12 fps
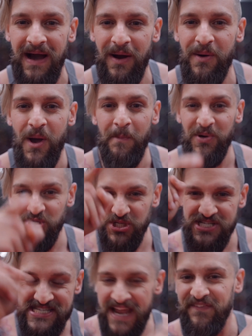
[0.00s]
about but
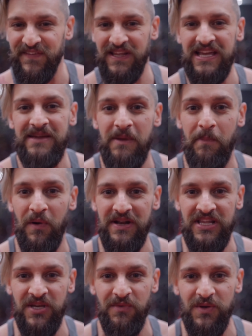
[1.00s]
should definitely be putting
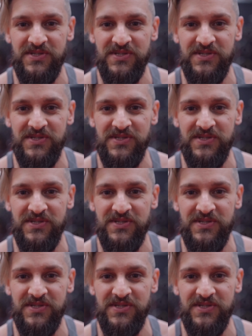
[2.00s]
in your